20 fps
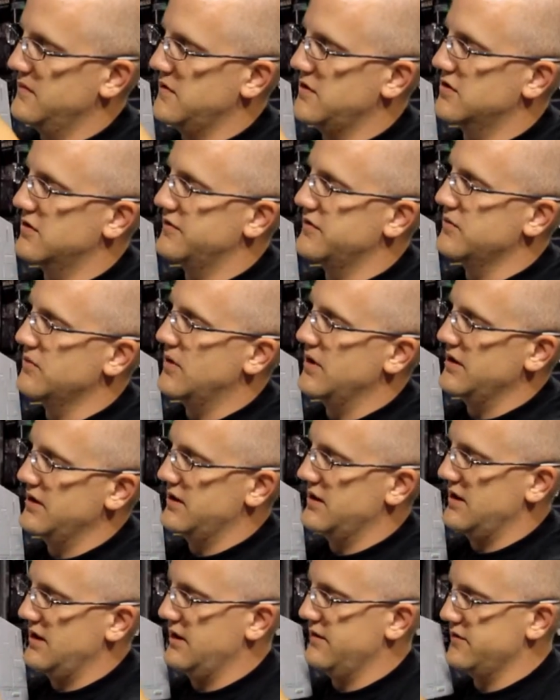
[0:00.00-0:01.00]
You know, if you
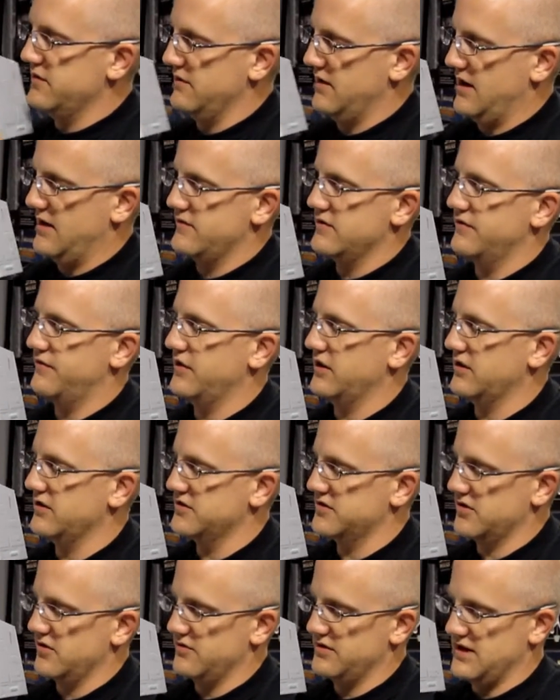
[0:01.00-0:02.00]
wanted to have your
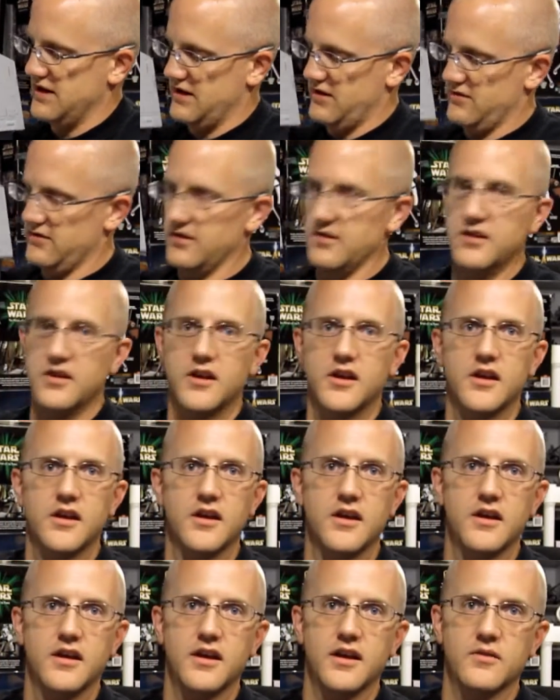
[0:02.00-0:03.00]
figures go down
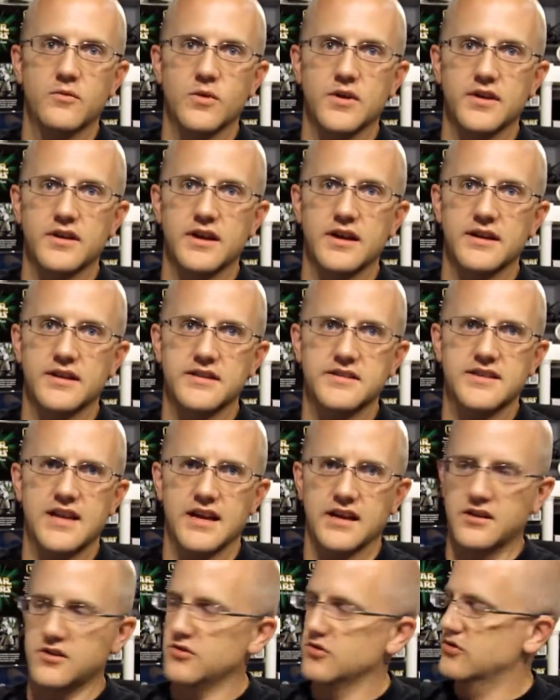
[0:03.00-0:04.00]
and whatnot, that's
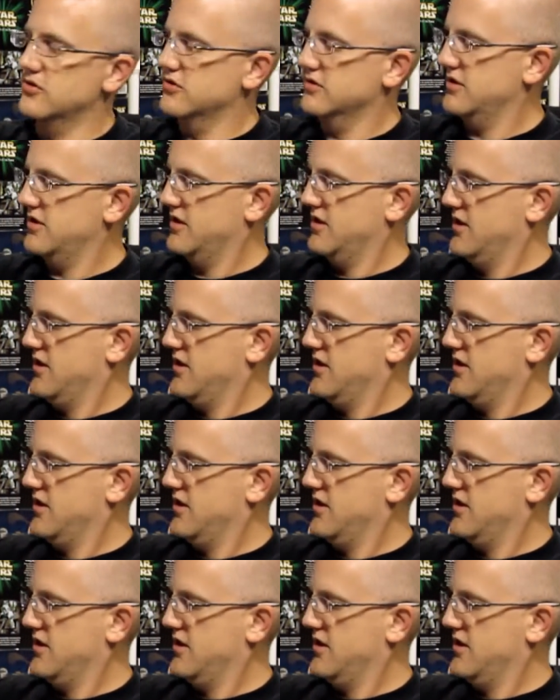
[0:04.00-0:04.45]
kind of cool.